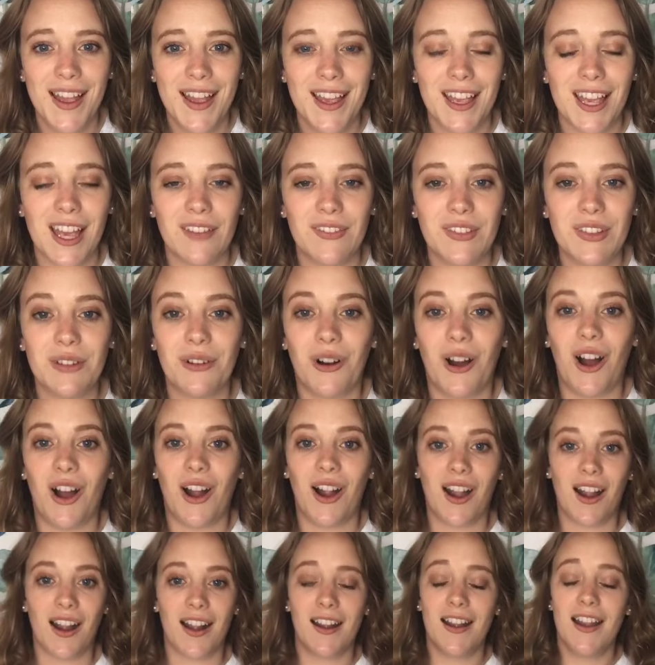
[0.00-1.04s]
If you
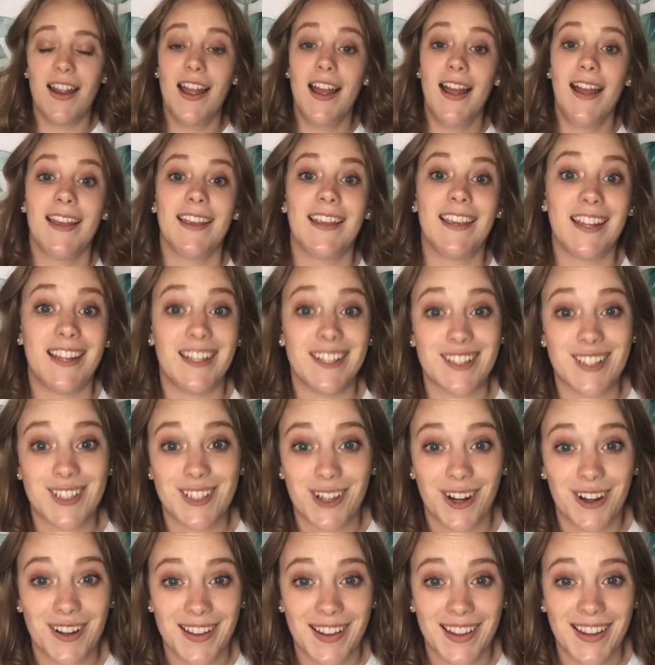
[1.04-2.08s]
are getting
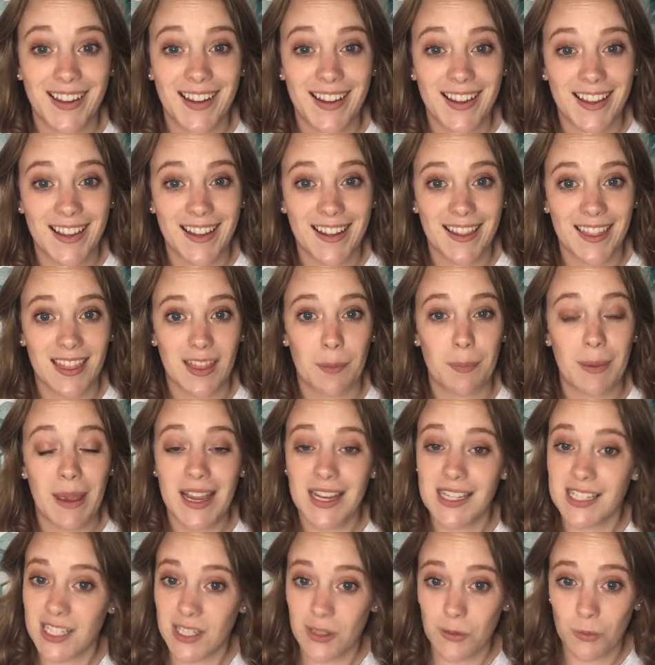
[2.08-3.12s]
started in the
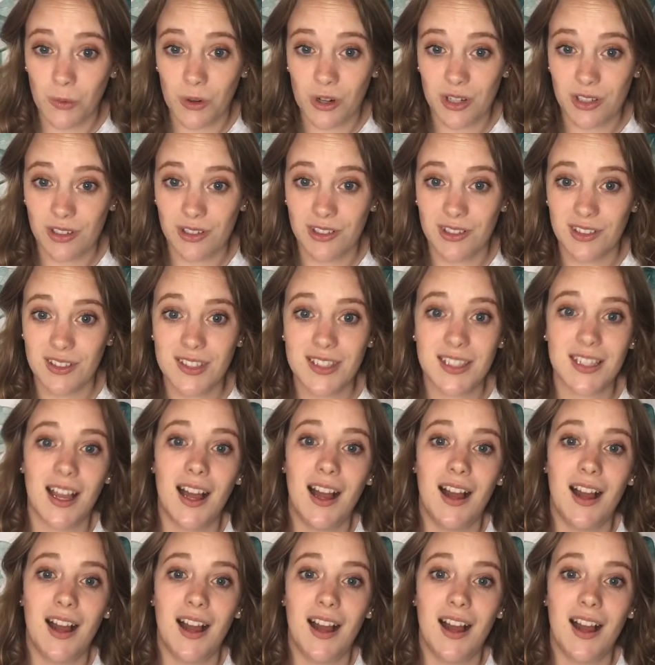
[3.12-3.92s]
painting world,